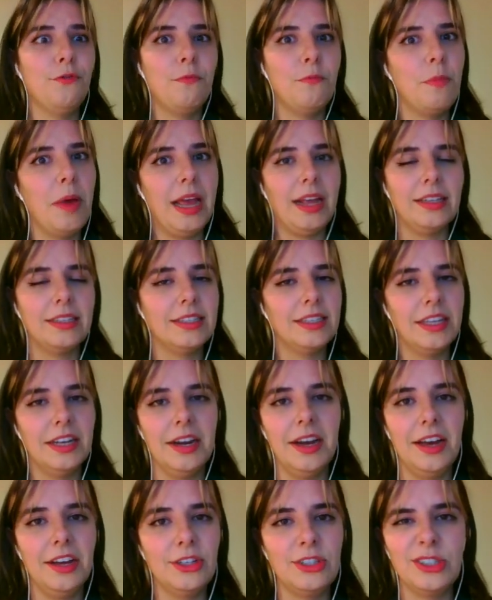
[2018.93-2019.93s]
baits that
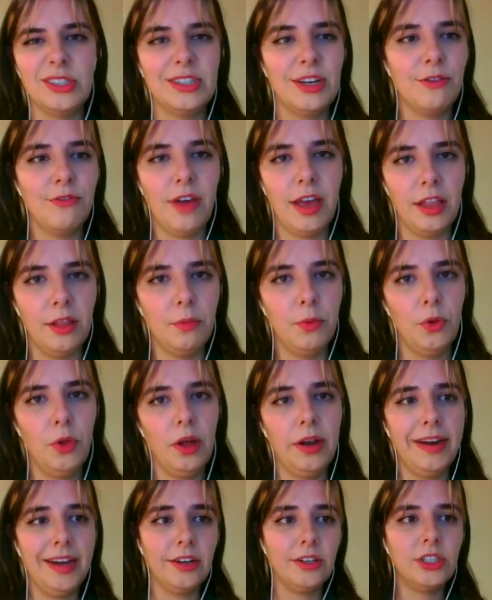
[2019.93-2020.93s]
are just available
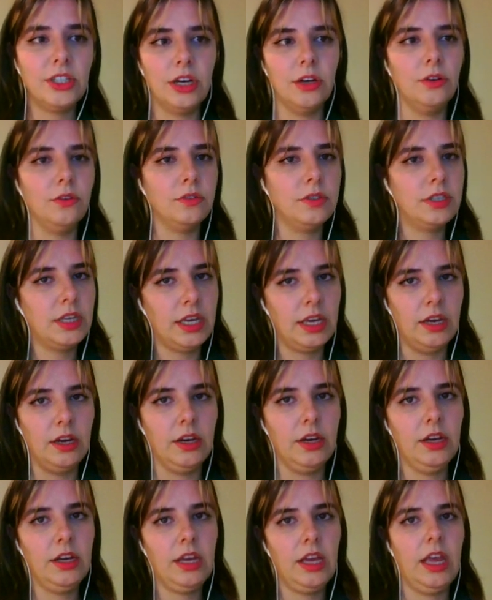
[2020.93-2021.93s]
on our shelves
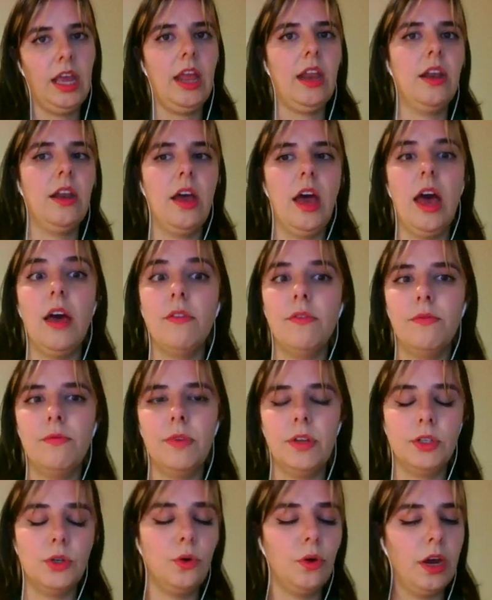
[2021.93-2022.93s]
here in
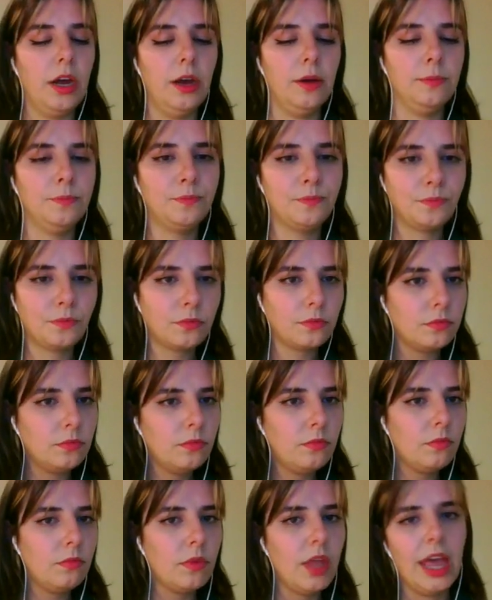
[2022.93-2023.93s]
Victoria
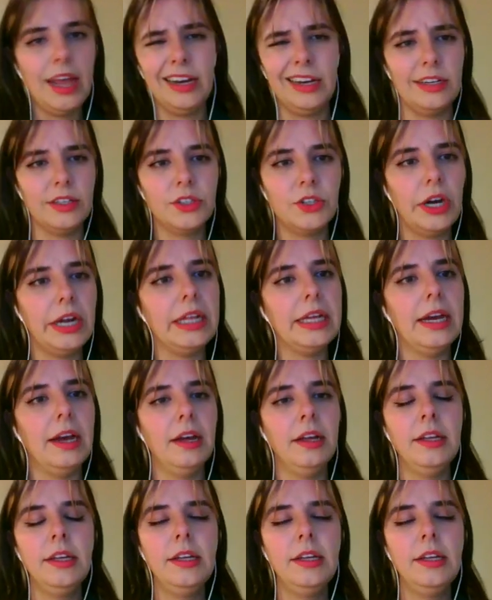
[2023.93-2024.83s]
and in Australia.